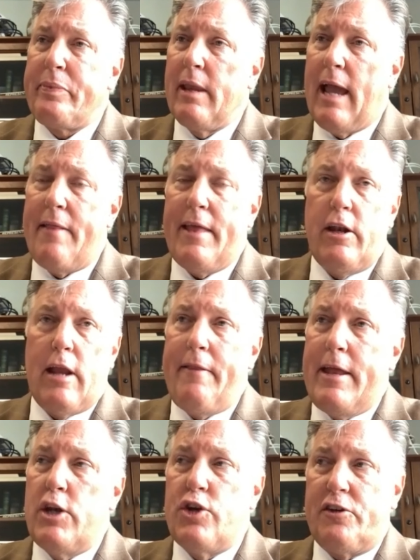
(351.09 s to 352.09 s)
And
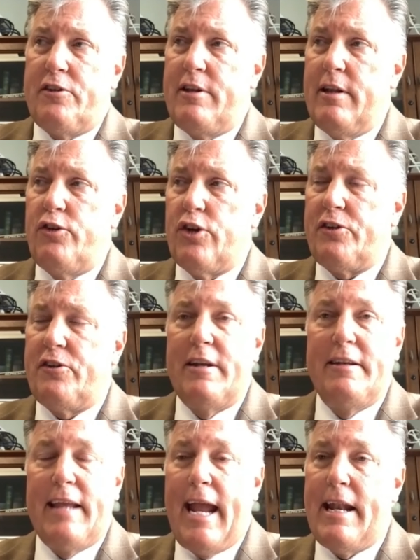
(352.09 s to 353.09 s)
then just the
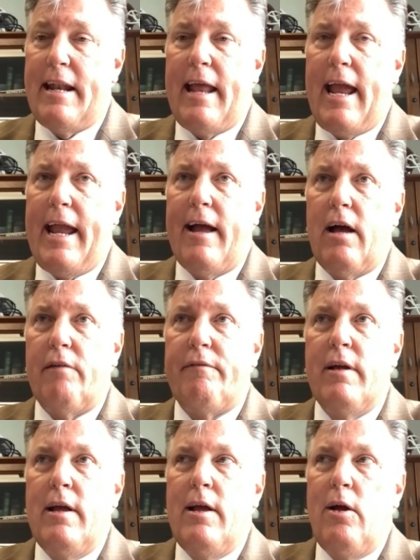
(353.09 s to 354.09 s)
day-to-day of
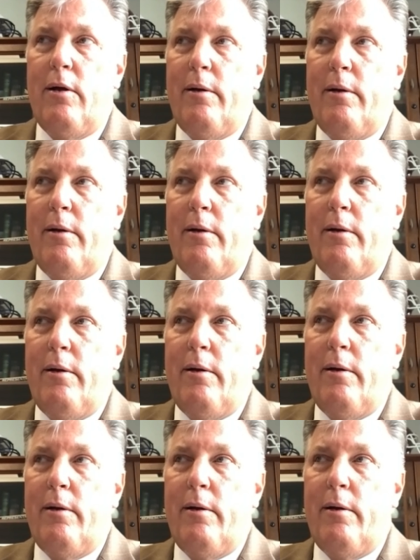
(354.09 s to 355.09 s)

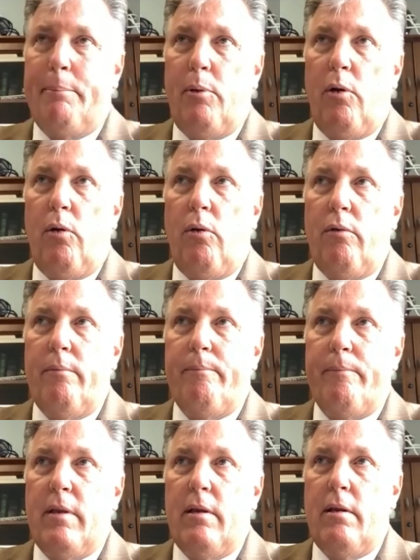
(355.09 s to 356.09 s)
getting people,
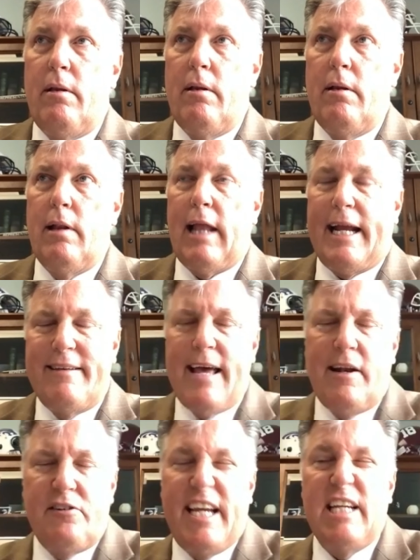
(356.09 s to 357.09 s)
like
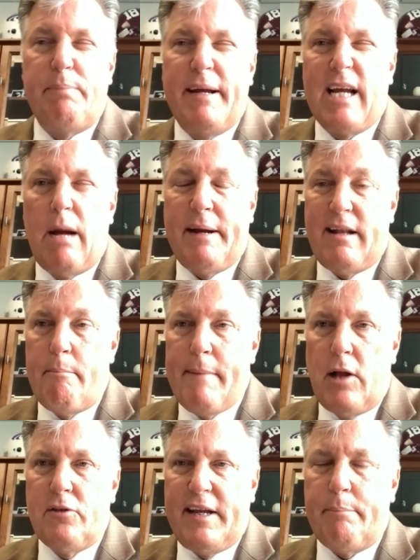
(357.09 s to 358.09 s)
Tennessee's becoming the
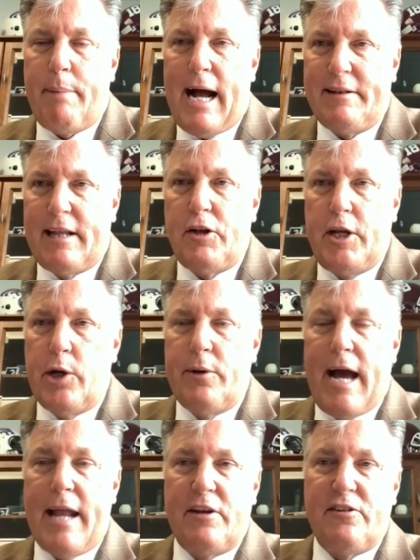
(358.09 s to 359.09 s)
melting pot that the
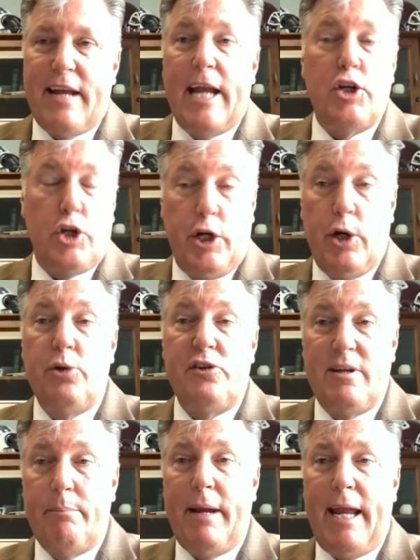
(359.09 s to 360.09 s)
United States used
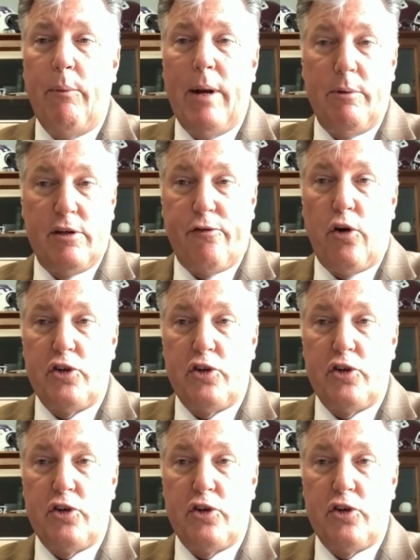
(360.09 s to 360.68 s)
to be when it was first